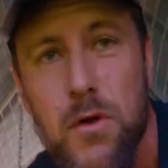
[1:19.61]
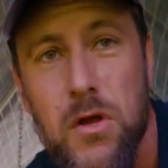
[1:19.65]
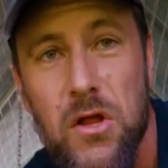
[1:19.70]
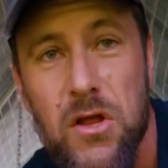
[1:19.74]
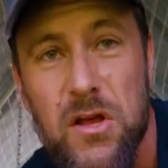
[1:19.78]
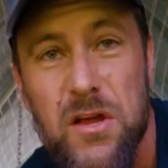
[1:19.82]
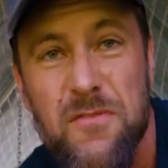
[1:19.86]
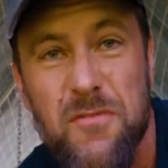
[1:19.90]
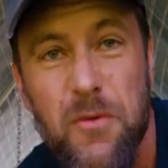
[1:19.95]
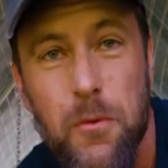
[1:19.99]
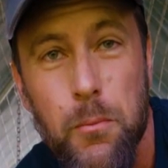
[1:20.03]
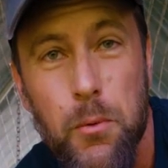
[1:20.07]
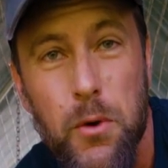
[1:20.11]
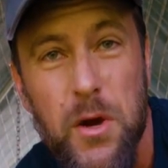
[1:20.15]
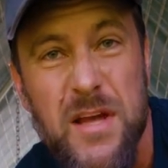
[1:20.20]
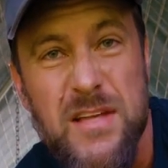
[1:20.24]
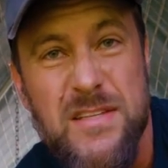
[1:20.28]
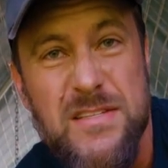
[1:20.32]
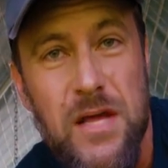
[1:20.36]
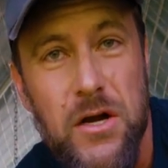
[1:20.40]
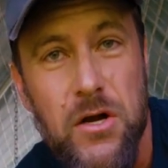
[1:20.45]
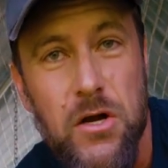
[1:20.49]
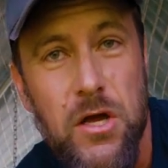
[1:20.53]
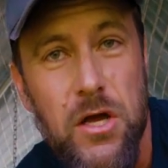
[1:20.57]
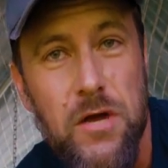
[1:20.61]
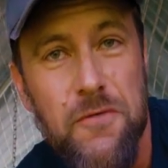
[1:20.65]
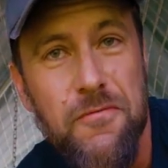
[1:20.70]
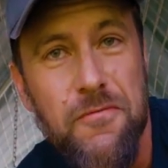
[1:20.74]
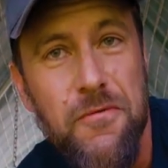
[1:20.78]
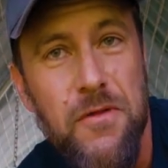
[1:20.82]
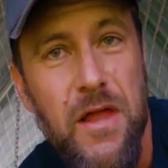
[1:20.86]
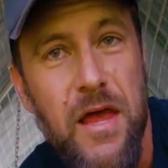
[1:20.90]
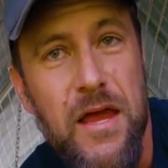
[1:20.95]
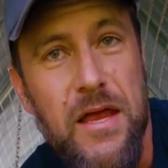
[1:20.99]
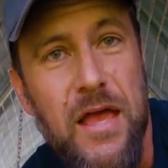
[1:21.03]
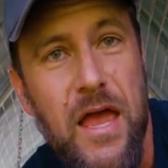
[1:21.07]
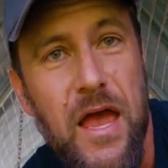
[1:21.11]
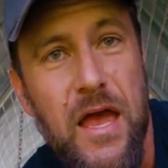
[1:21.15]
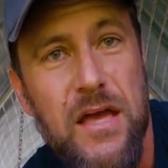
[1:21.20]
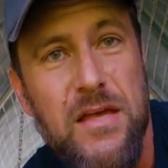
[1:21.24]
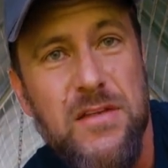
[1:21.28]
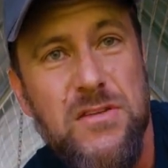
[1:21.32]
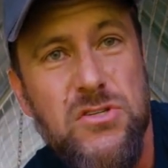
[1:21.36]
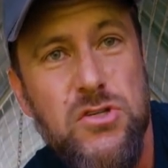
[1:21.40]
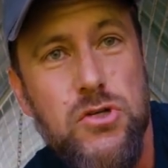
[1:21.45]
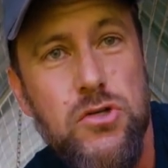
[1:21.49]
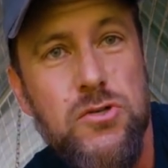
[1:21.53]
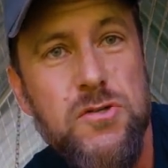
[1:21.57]
When you're looking for breeds that are good for laying
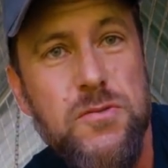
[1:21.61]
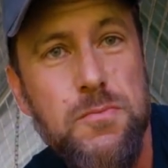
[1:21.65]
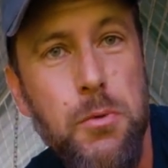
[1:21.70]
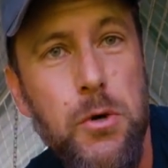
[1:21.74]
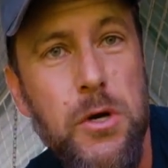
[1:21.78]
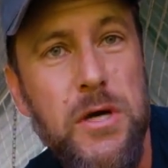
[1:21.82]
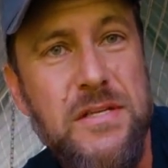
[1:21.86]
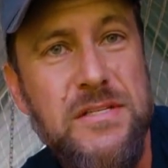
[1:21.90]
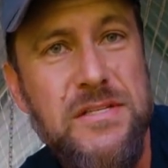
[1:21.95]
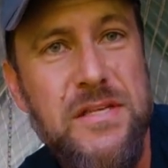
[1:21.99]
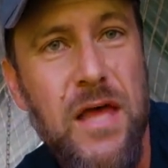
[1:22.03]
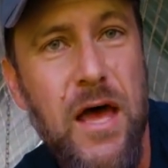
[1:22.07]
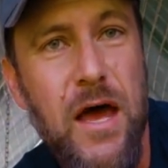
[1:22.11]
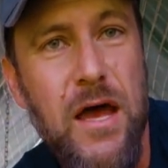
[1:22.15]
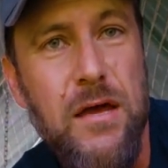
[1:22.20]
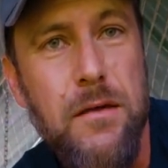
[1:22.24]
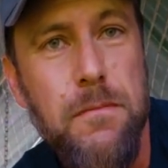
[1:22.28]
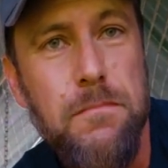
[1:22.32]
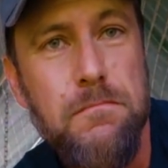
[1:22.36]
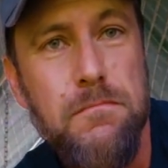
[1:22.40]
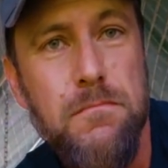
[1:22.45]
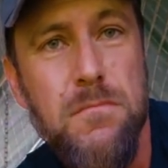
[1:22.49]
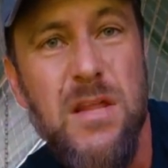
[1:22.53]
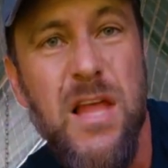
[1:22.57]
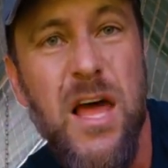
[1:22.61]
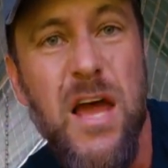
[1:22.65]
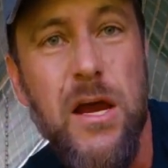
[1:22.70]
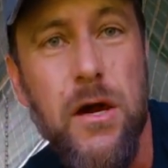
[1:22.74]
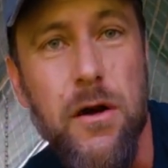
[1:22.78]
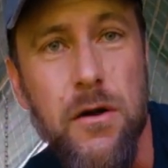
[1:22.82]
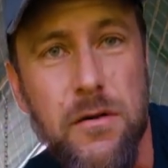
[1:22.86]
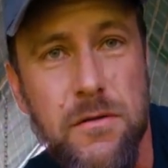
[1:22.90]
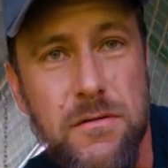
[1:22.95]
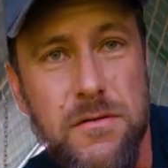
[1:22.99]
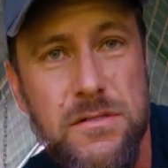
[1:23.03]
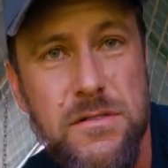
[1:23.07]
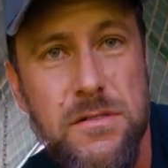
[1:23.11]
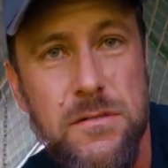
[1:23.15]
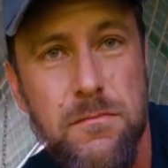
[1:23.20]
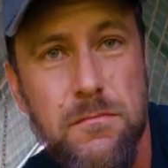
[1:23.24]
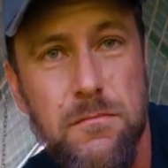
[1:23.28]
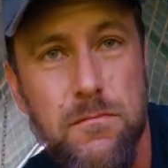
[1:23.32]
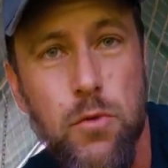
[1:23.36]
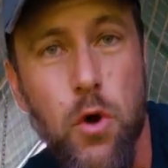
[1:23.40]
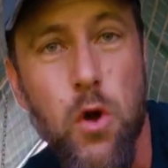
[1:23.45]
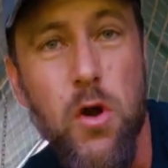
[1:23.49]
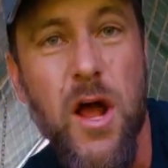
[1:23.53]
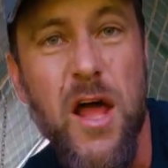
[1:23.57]
eggs, choose breeds like Leghorns,
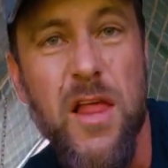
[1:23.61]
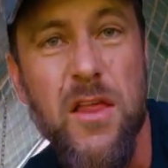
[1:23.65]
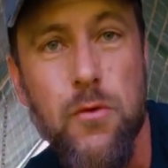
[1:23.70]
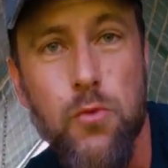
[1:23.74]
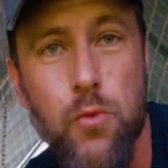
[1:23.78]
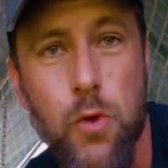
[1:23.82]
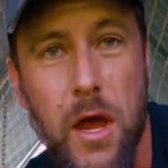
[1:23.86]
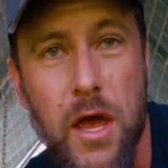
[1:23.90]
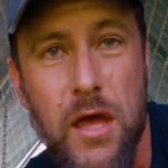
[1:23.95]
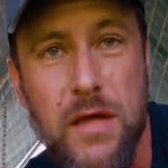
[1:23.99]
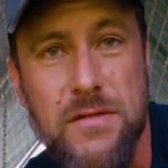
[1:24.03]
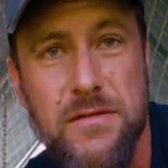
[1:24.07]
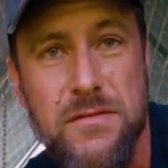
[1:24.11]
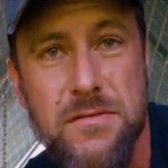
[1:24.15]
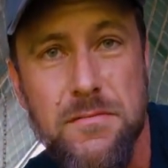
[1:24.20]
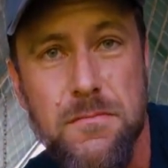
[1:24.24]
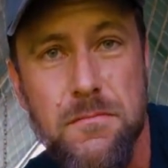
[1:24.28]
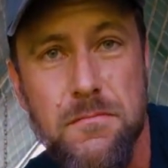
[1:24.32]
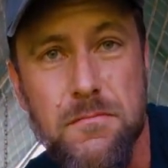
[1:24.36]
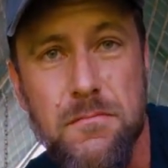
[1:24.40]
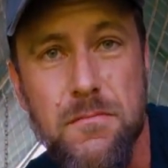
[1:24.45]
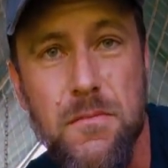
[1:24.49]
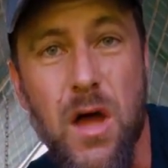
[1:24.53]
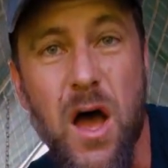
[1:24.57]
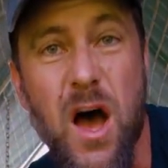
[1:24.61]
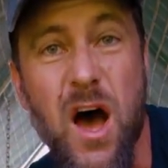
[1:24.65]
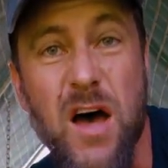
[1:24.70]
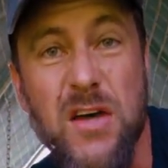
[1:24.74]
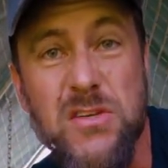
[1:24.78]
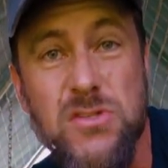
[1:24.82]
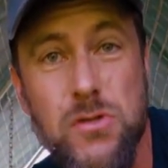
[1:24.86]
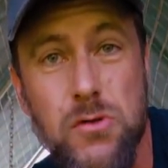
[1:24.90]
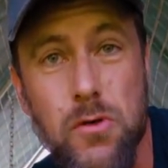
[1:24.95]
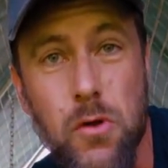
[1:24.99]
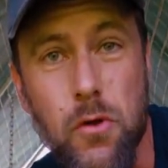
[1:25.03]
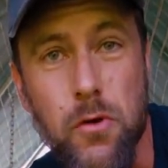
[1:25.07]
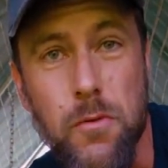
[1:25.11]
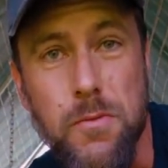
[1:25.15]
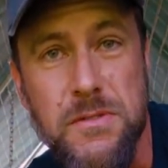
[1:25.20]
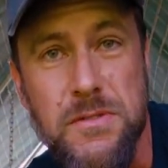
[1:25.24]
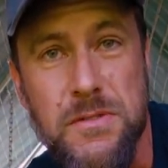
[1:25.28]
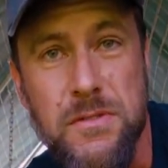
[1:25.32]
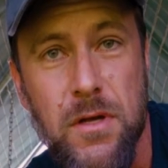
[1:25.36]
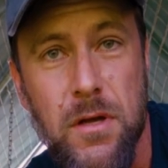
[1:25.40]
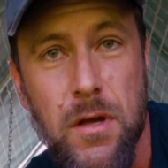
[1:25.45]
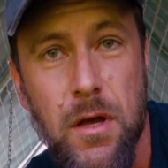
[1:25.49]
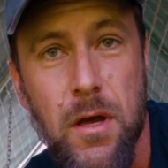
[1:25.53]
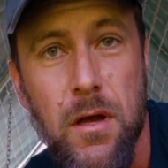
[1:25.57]
Rhode Island Reds,
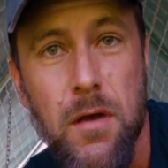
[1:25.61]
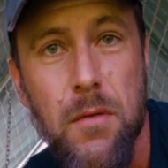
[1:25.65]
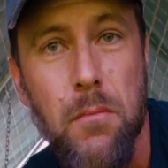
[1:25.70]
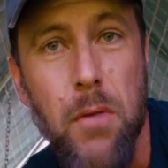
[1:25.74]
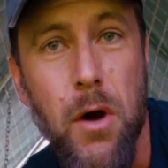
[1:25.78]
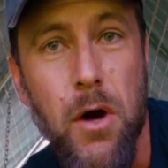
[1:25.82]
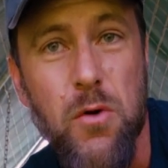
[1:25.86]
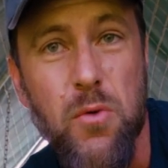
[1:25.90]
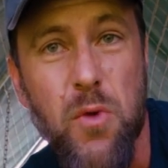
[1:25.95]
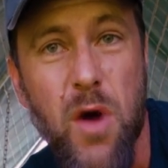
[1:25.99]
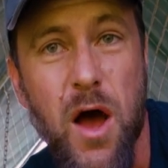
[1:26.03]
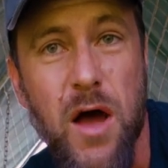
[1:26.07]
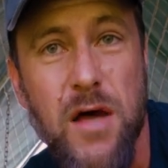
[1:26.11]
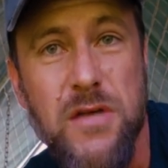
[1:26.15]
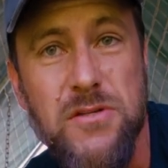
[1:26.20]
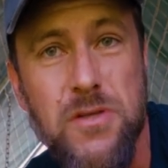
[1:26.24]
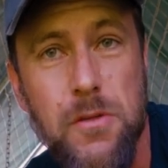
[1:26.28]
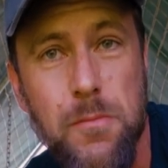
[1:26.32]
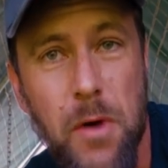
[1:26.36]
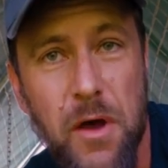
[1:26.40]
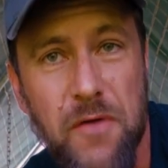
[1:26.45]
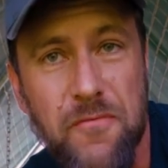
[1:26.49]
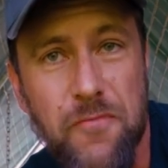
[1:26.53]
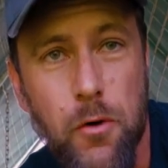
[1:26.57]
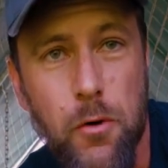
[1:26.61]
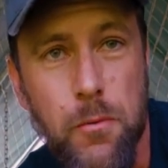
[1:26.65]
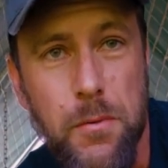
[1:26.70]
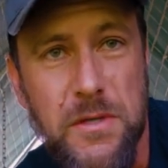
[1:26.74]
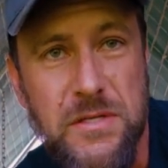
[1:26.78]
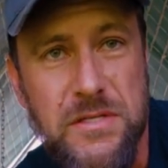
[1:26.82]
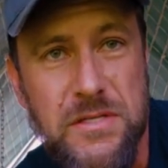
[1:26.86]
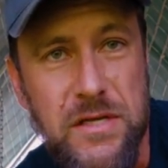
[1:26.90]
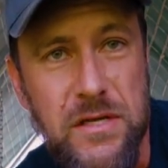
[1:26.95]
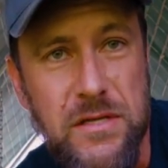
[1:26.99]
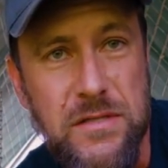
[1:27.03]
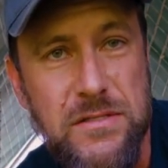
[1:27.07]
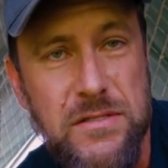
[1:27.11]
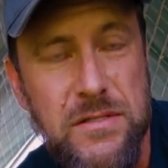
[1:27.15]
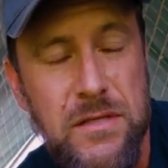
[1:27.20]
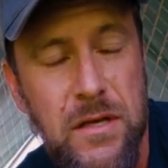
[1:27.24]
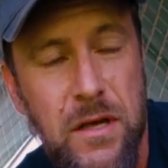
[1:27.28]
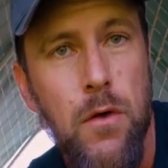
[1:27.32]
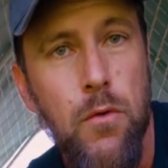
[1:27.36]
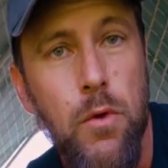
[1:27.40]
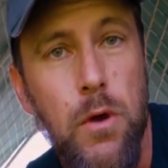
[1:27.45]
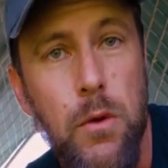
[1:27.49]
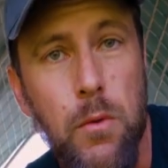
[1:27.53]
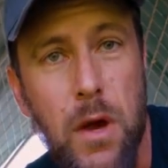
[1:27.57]
Australorps, Barred Rocks, or Buff Orpingtons.
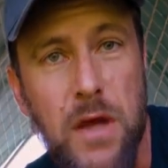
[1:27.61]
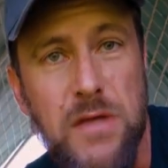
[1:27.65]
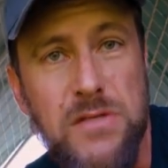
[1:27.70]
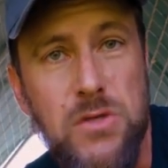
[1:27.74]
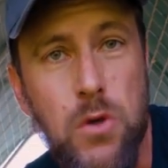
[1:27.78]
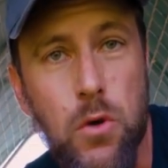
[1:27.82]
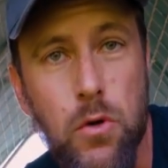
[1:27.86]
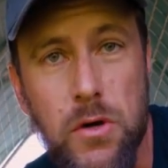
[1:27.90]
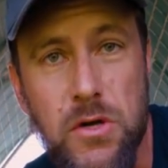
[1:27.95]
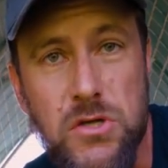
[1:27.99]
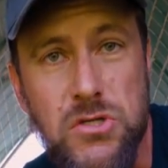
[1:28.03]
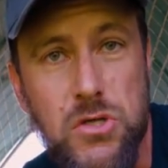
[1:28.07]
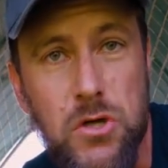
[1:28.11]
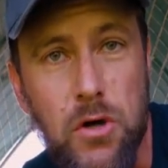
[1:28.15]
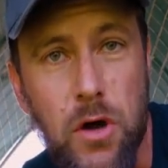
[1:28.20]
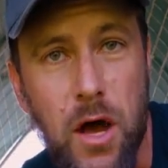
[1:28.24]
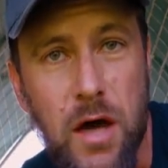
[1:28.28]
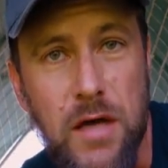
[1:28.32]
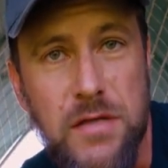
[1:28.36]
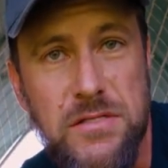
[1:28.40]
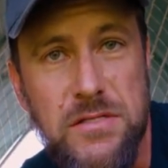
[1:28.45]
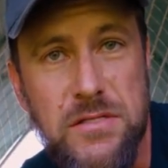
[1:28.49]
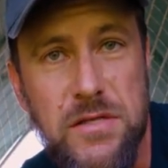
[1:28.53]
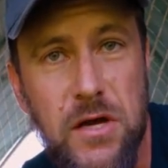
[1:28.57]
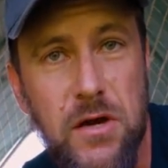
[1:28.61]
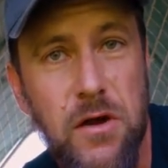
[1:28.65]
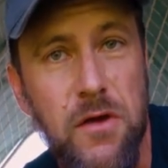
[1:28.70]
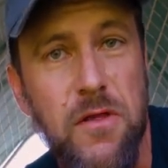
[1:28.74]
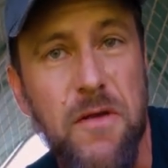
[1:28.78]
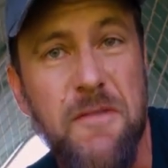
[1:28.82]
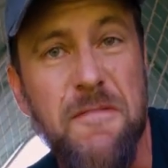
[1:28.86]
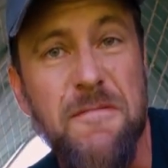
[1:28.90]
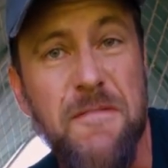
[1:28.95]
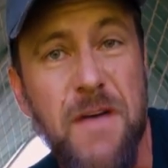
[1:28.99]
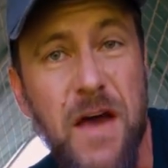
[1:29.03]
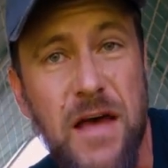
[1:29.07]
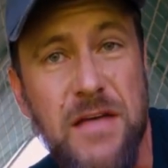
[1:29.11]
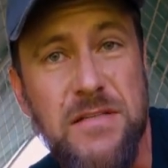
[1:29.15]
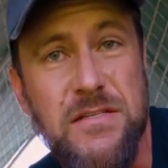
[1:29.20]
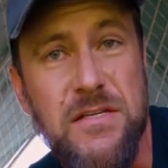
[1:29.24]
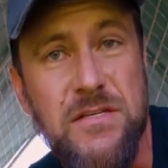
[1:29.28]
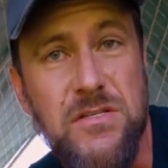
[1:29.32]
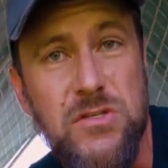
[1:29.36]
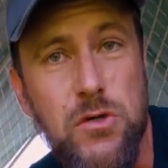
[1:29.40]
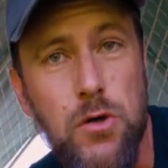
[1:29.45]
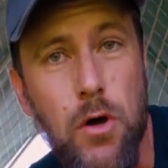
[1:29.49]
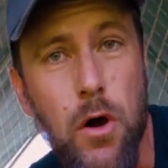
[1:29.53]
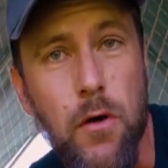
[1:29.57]
We raise Cornish Cross. They are the
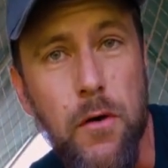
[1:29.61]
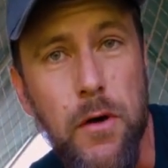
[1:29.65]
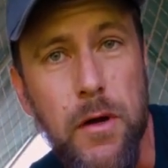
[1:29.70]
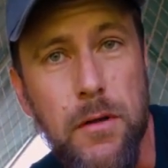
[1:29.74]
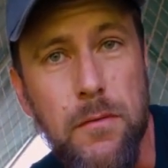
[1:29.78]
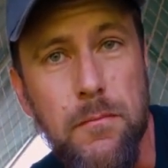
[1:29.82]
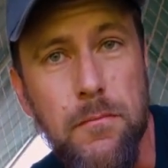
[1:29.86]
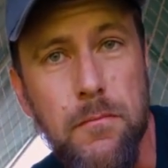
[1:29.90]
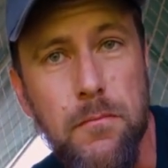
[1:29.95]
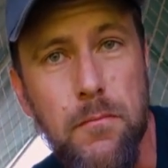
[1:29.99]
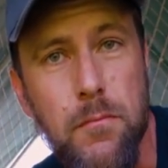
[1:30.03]
fastest growing.